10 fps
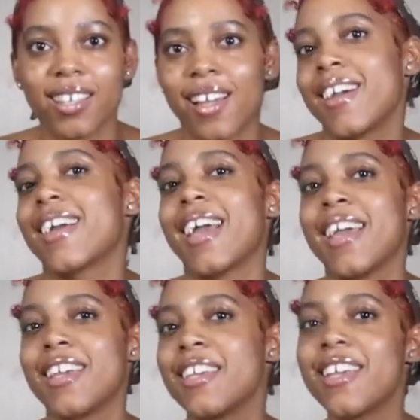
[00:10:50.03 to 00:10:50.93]
Like,
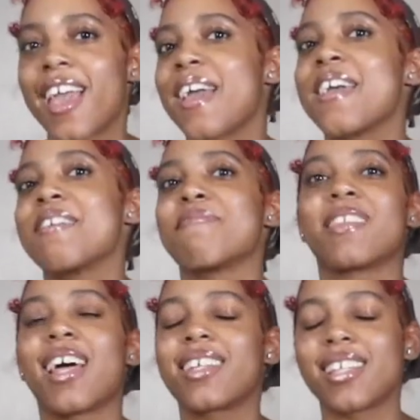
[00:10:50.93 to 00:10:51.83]
hey, he came and
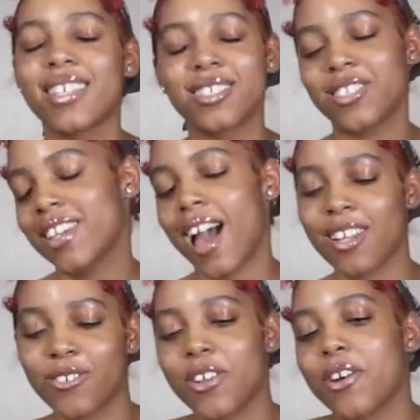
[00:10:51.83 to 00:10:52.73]
like that shit, I
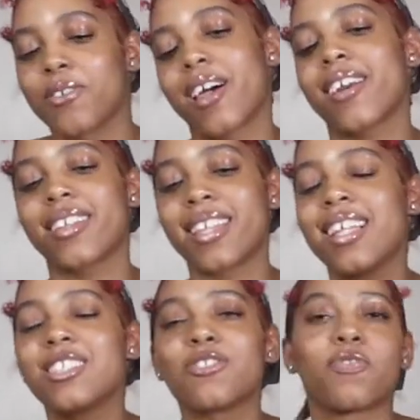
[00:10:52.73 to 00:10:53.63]
don't know, like
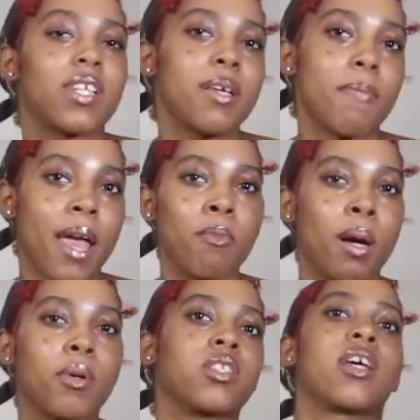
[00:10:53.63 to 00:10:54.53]
that just really made
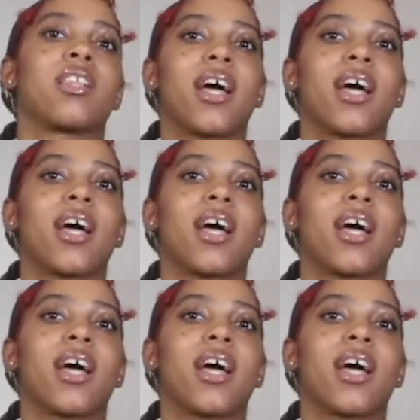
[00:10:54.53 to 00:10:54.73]
my birthday.